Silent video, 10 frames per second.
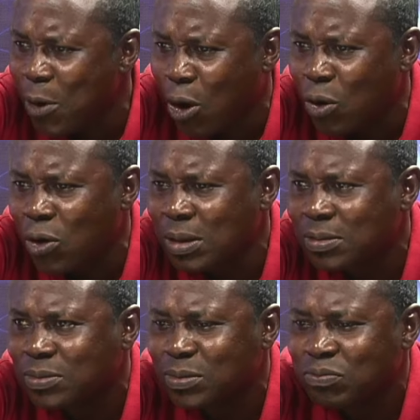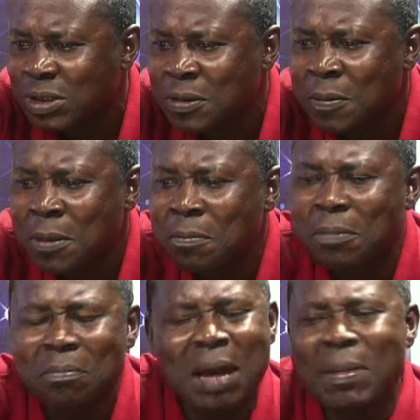no also the
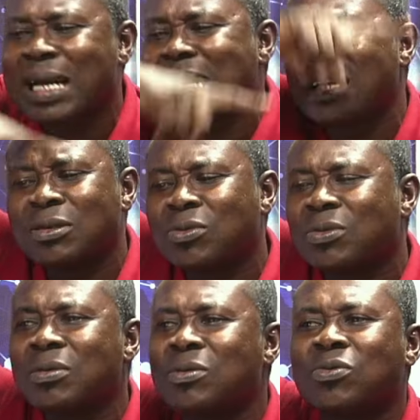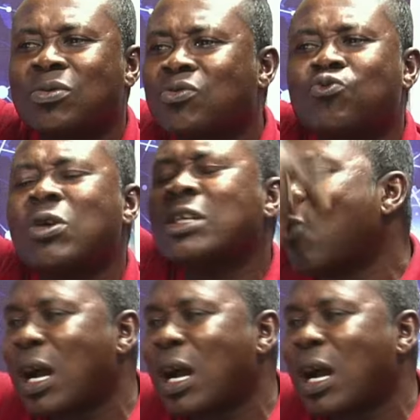Okano April 2021.